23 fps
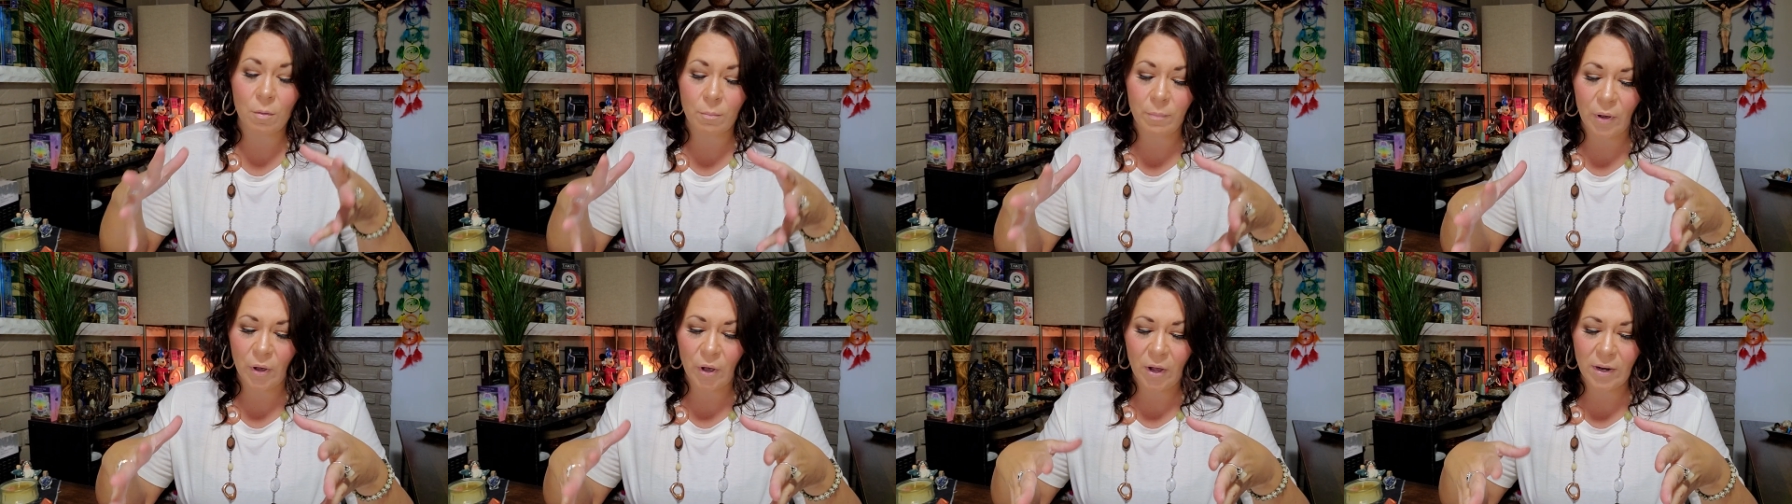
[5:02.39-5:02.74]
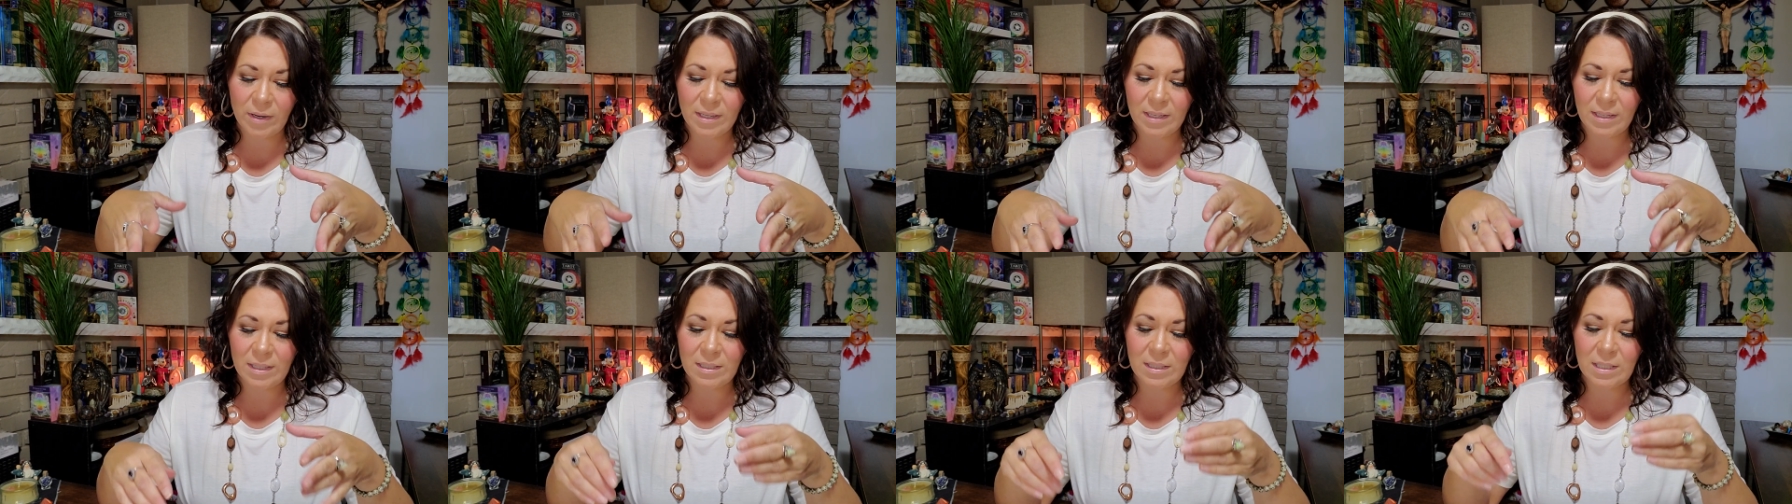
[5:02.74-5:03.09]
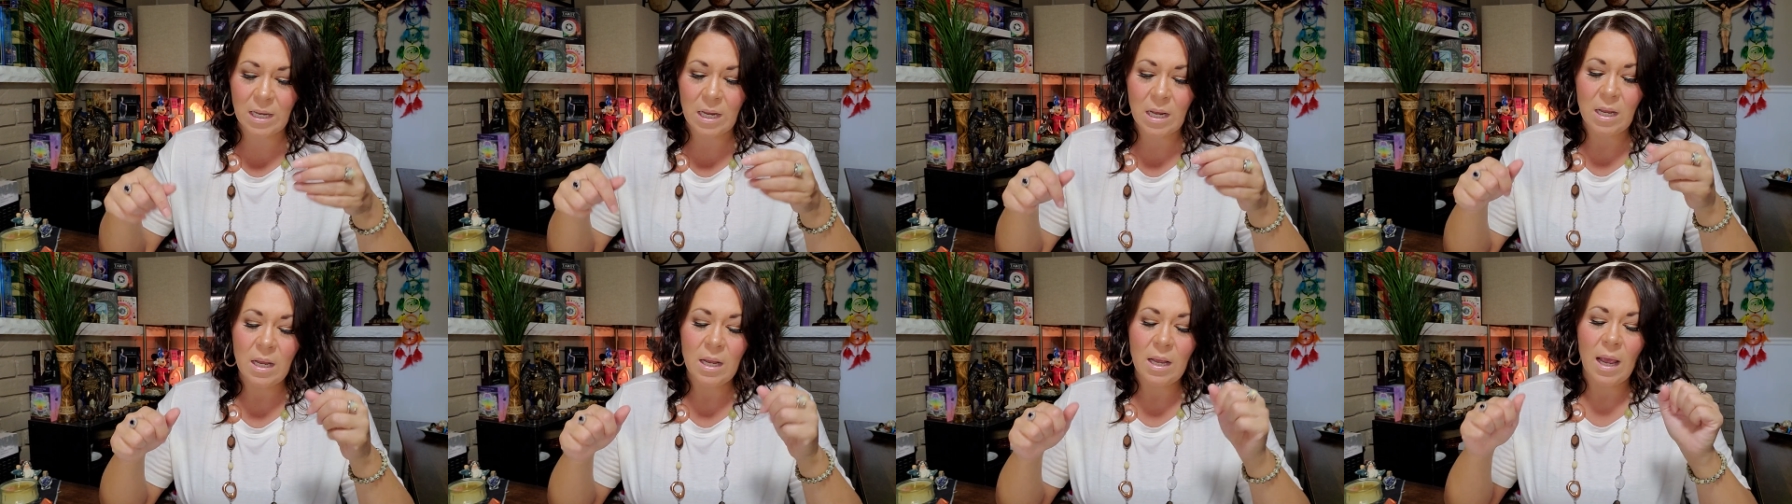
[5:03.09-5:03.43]
bodies
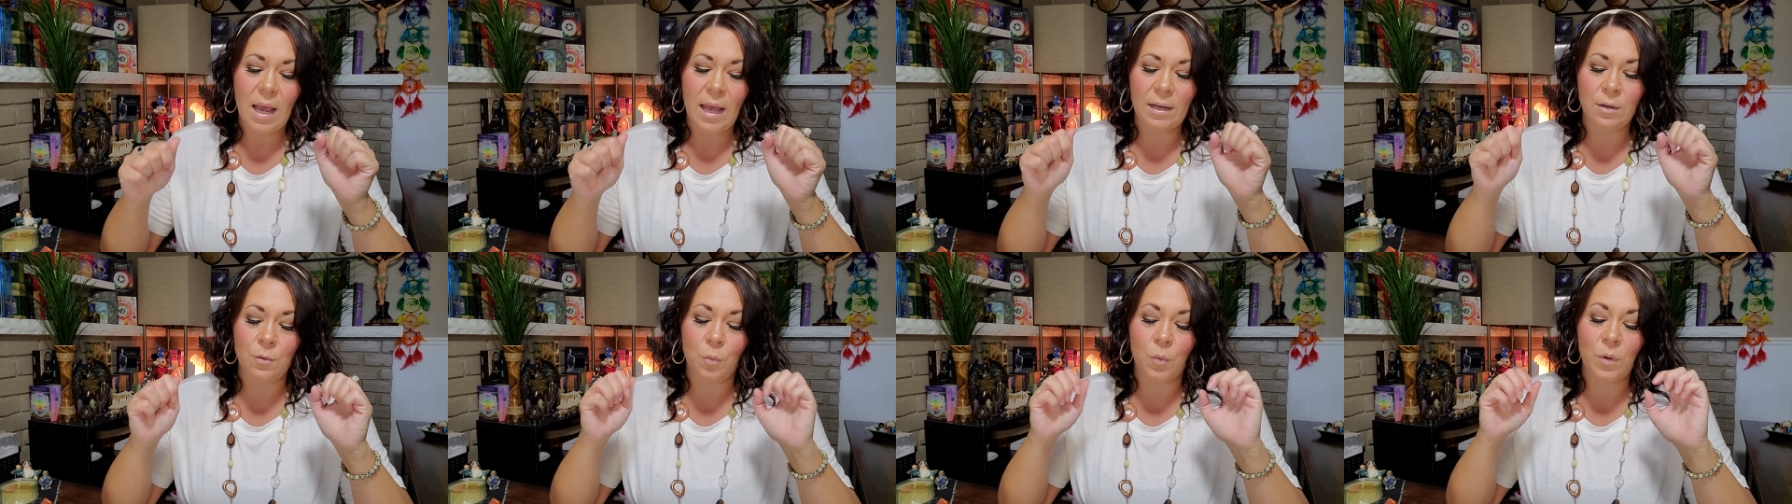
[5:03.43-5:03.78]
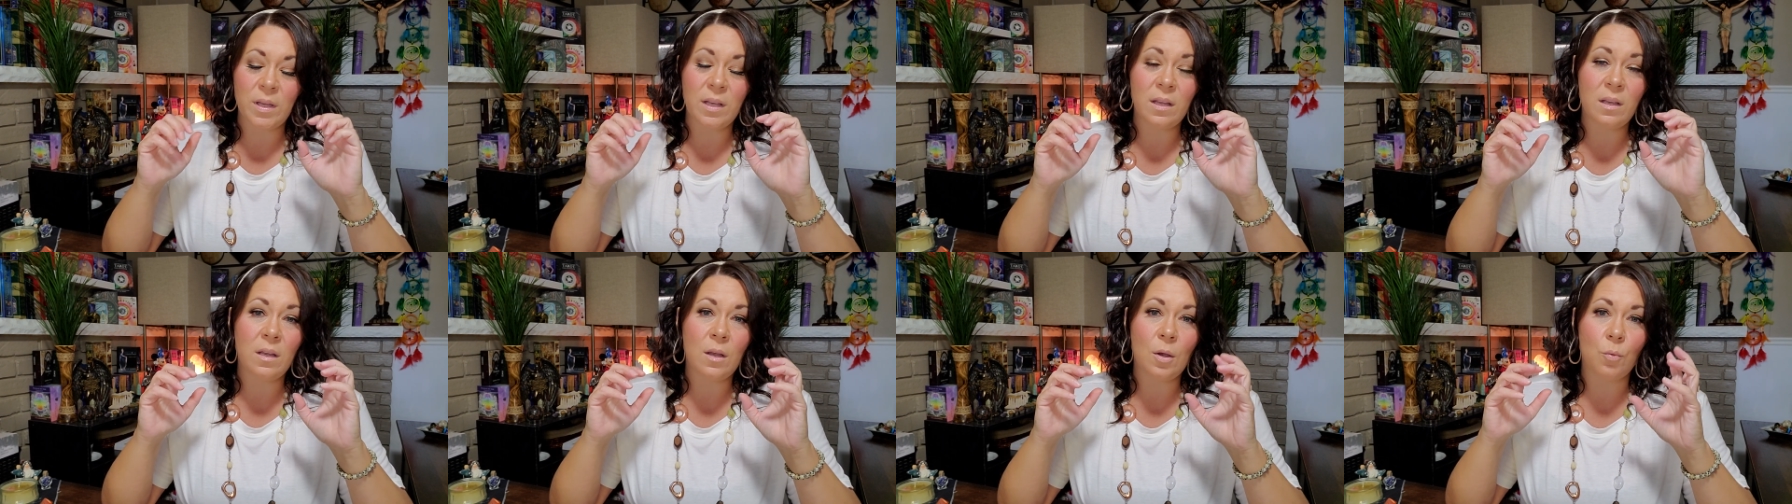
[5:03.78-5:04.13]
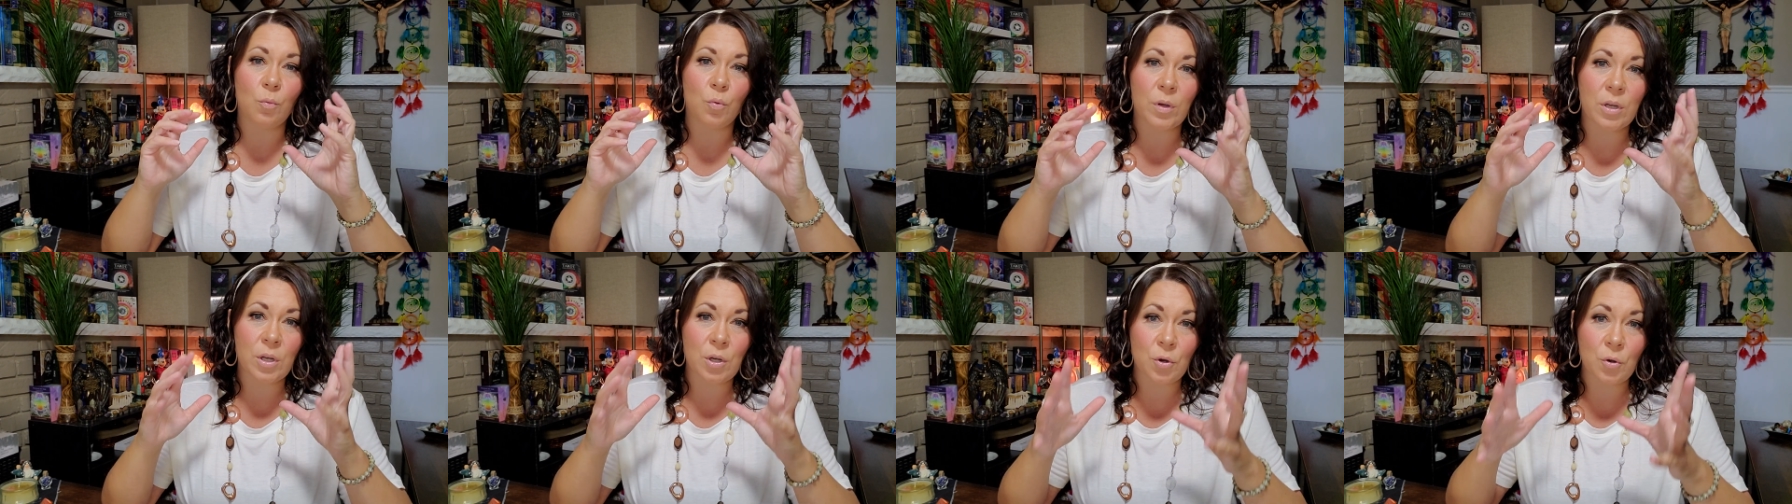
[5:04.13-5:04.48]
and we
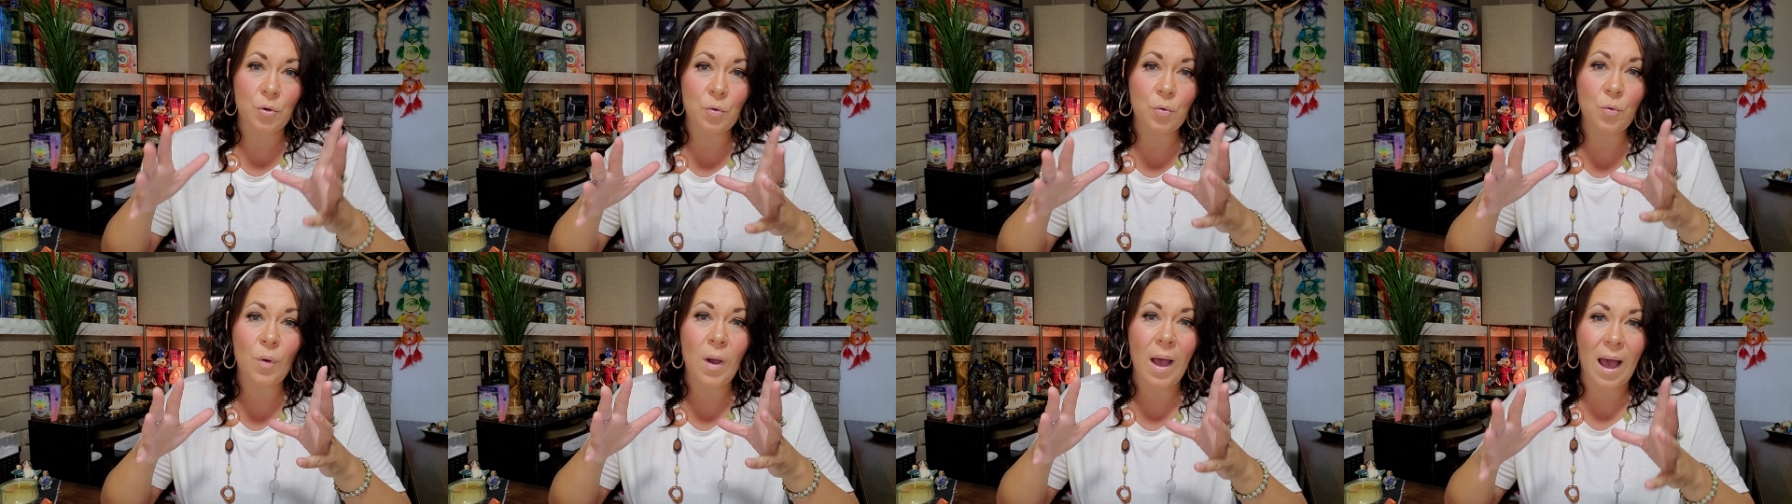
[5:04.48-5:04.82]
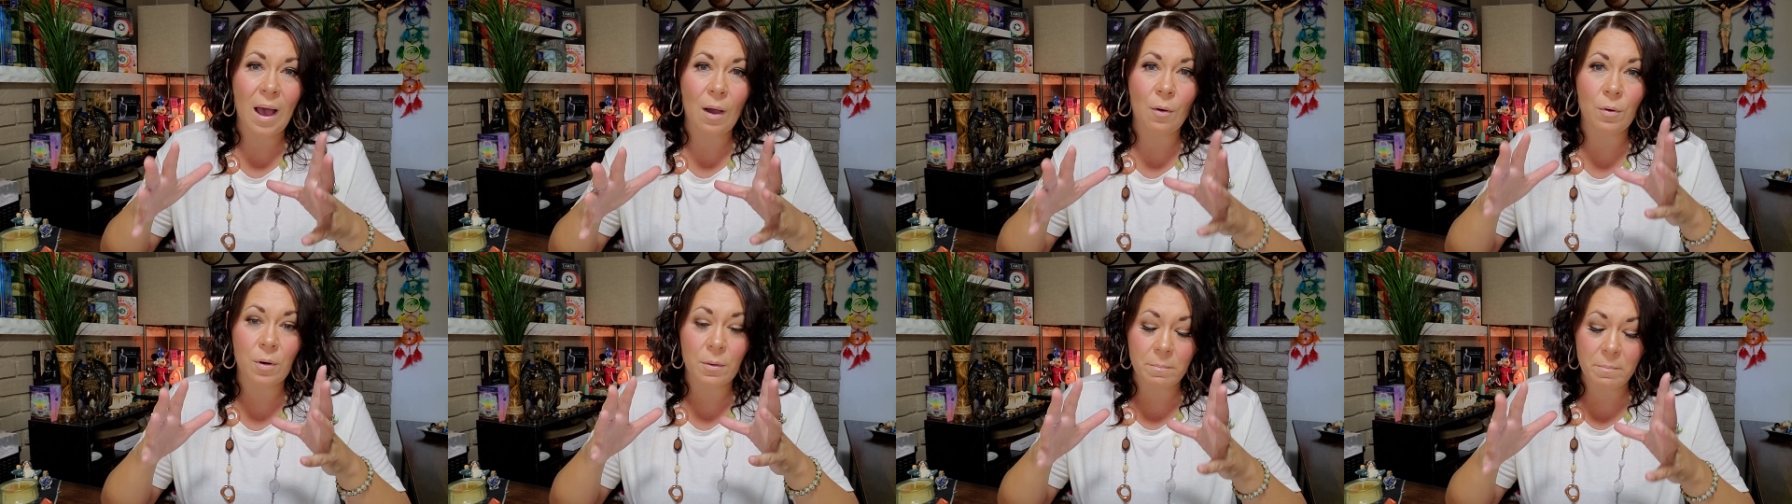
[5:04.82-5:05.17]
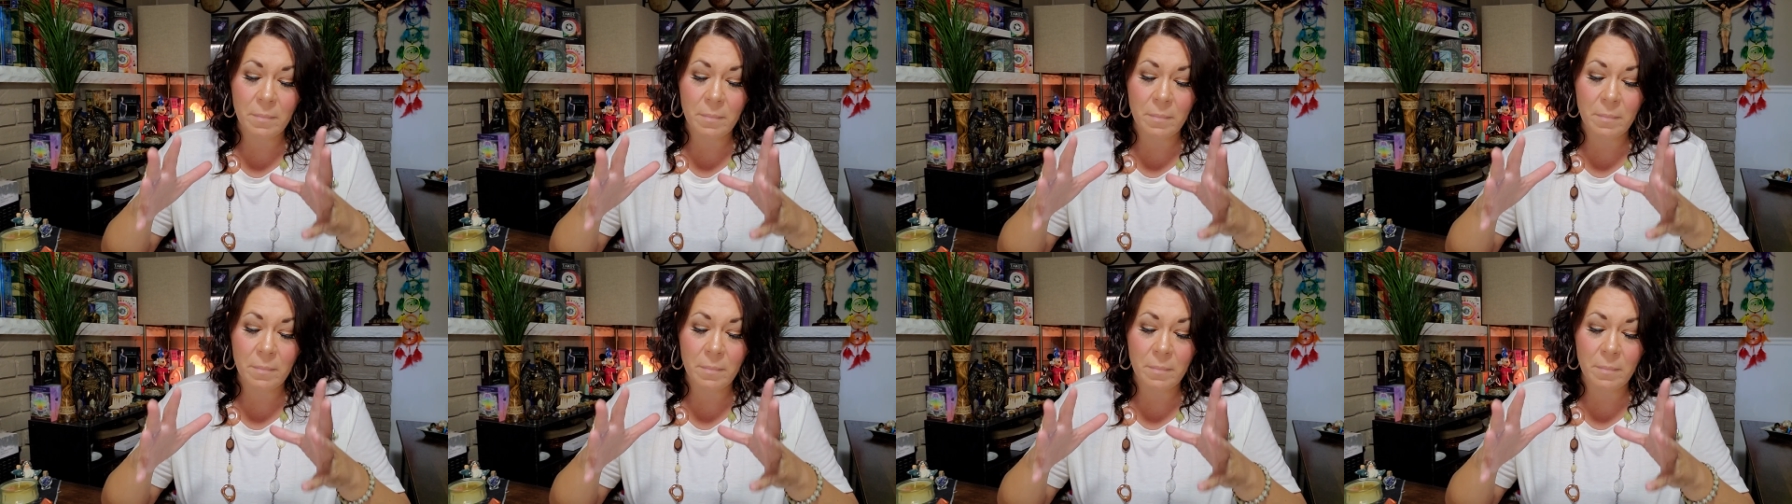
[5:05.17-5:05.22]
renew our